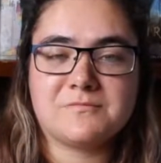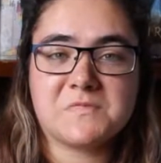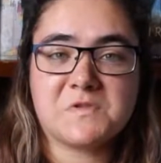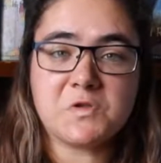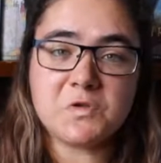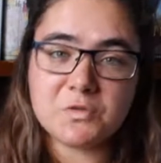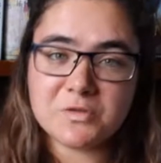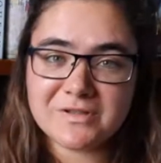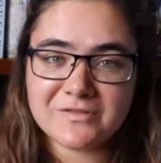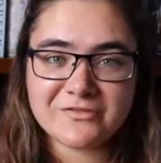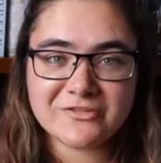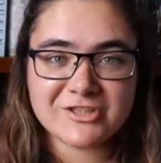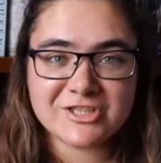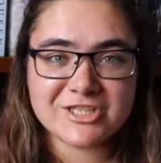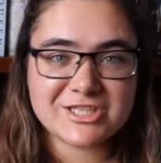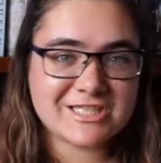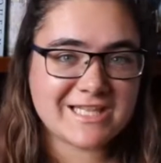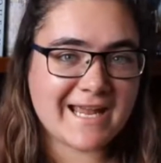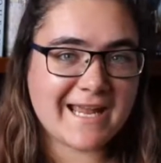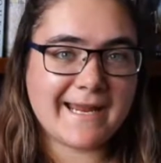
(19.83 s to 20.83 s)
two different
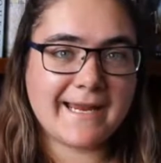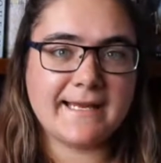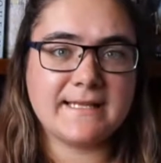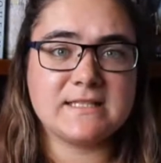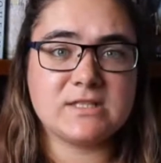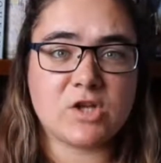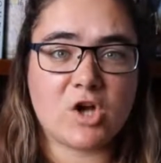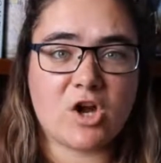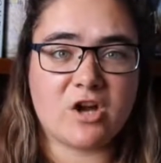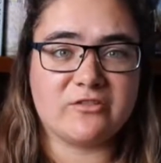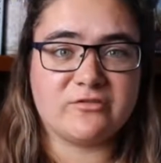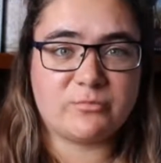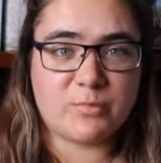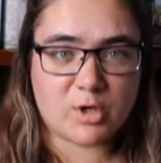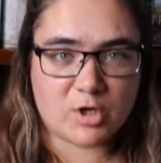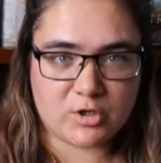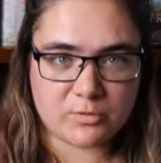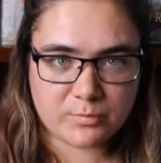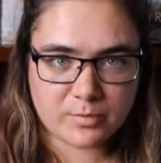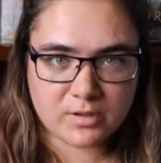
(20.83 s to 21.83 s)
shades of
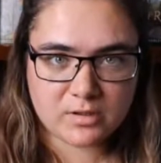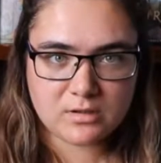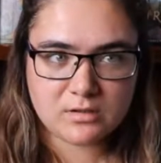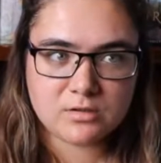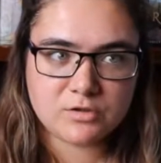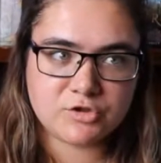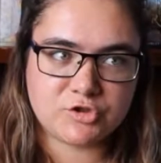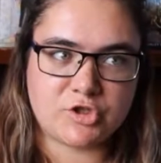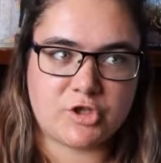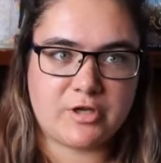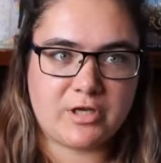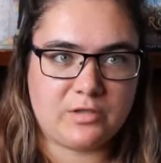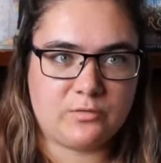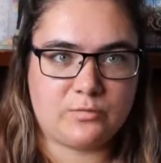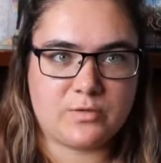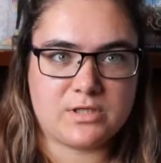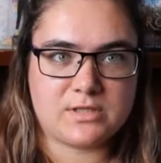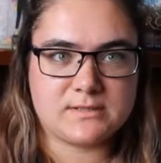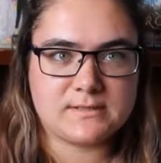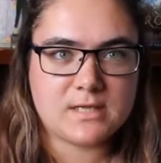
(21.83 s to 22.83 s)
purple. So it
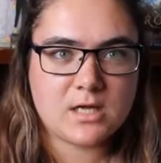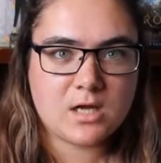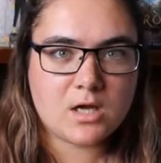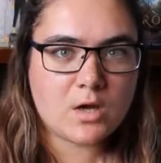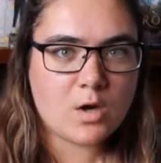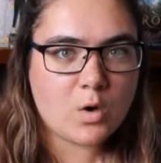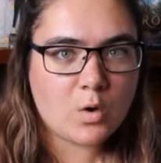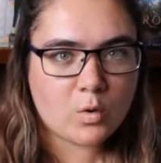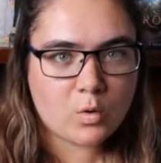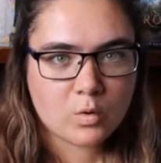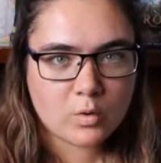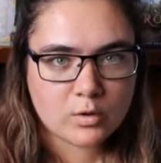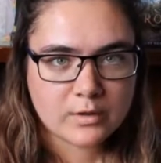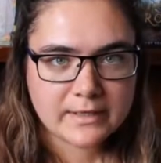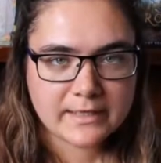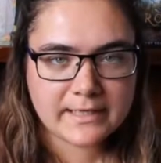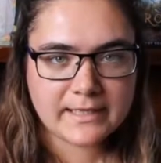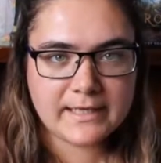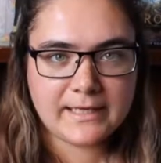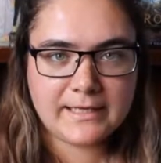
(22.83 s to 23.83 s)
was
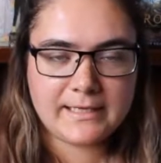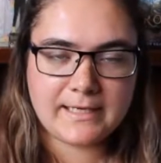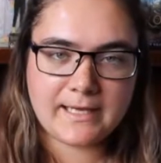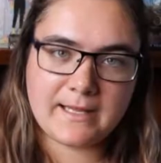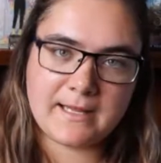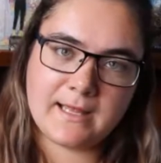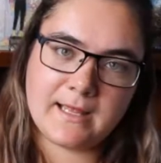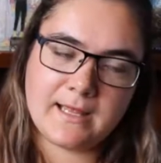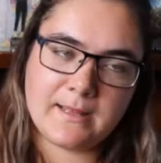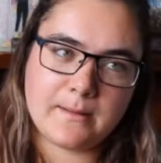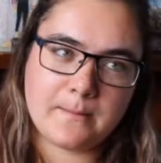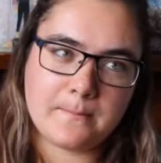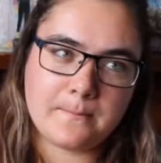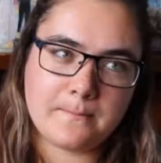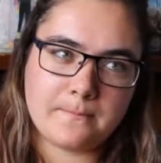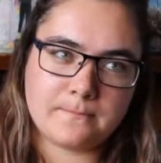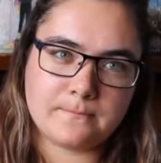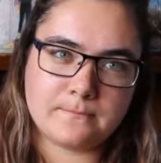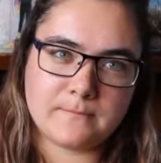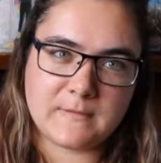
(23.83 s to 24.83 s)
orchid,
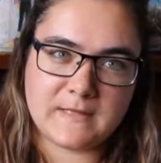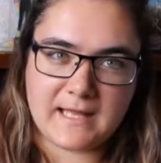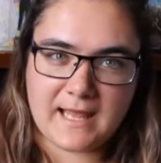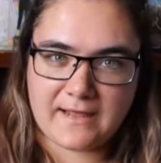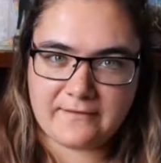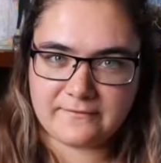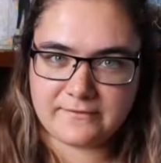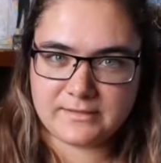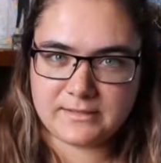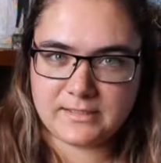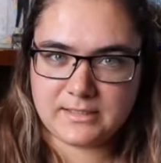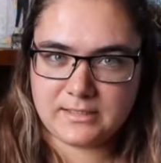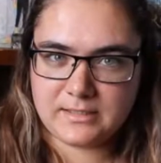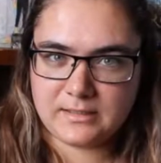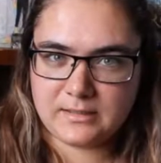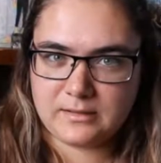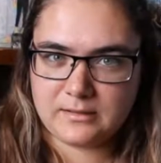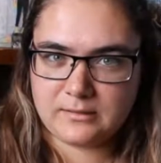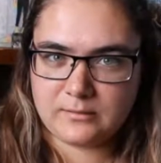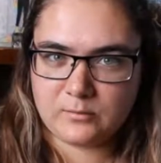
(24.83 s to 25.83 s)

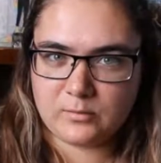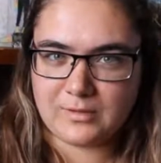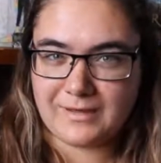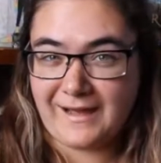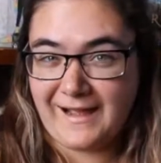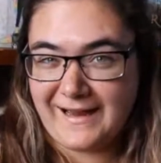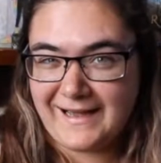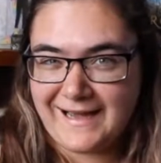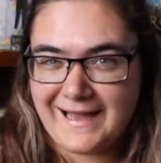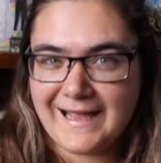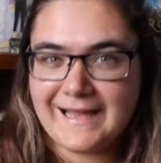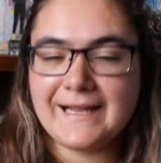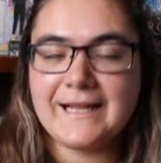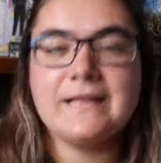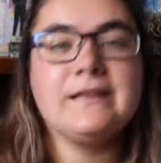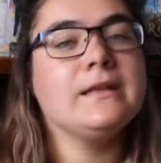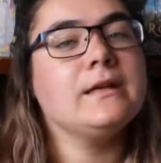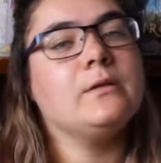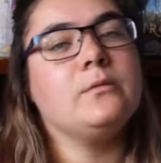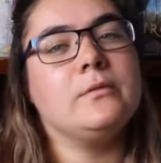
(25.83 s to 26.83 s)
lavender or lilac,
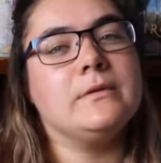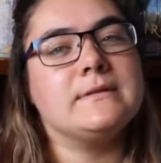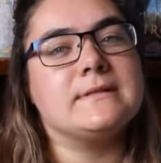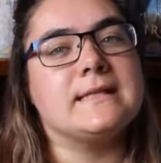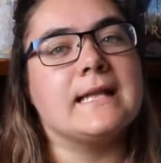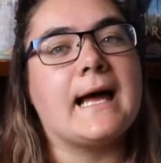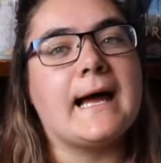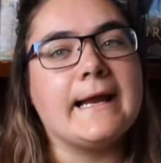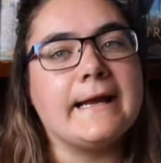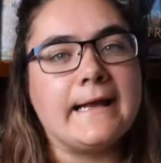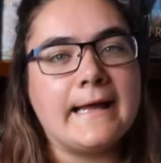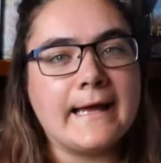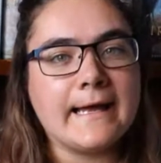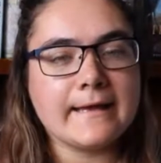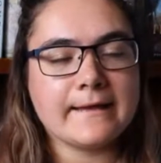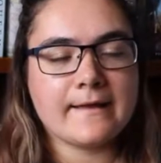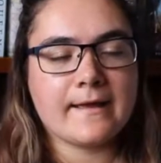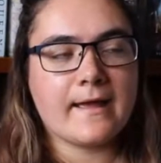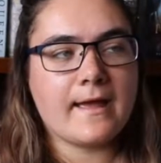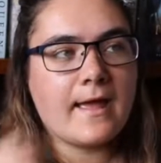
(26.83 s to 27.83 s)
I think it was
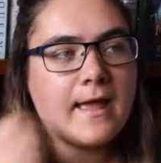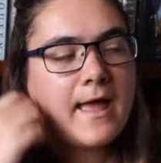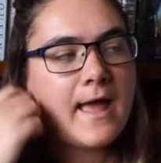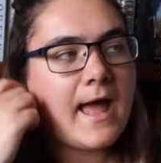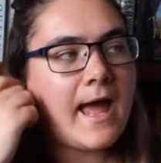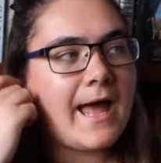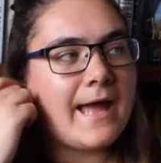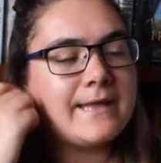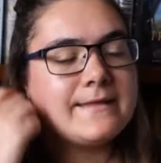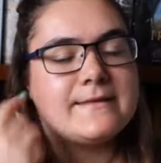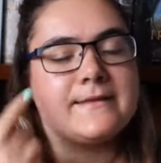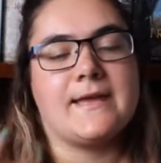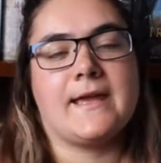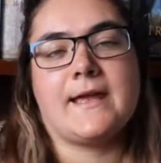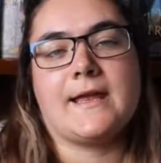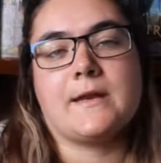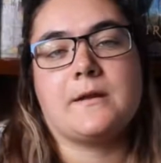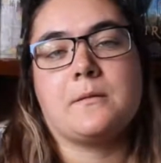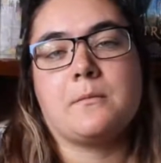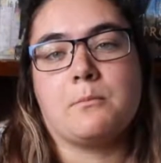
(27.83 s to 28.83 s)
lilac, and
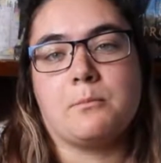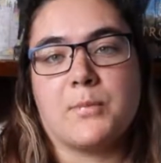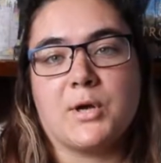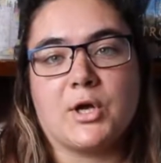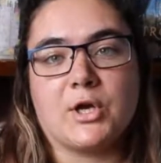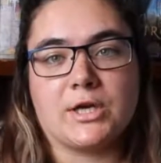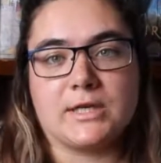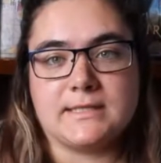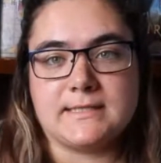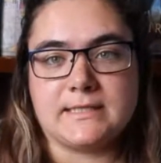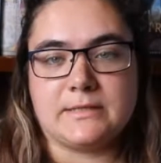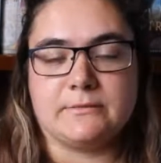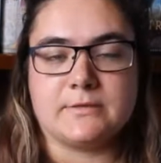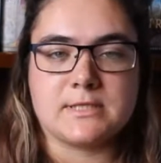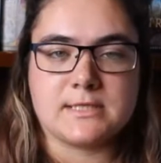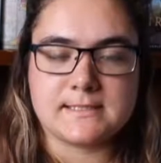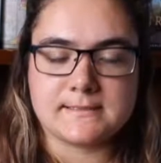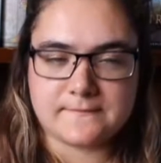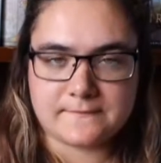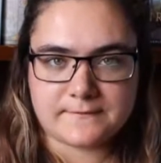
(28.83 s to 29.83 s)
then burgundy,
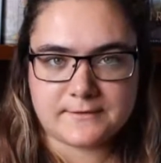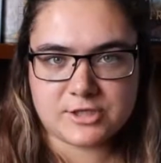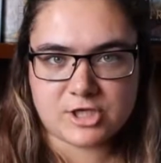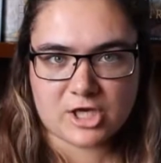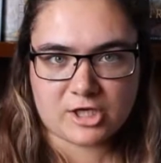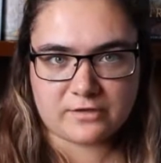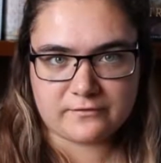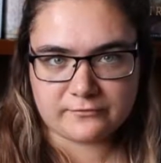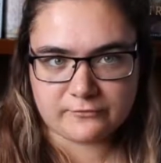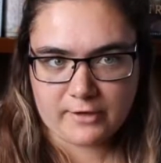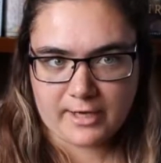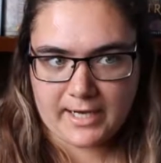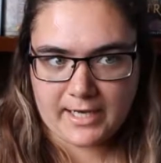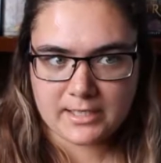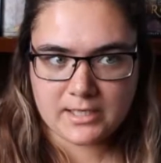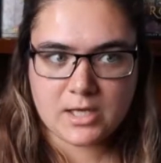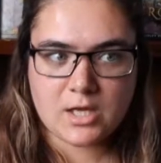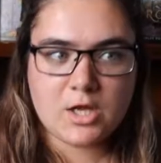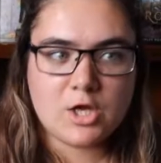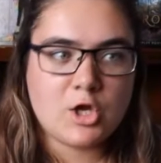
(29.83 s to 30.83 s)
which is a shade of
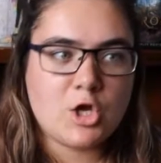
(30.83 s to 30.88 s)
red.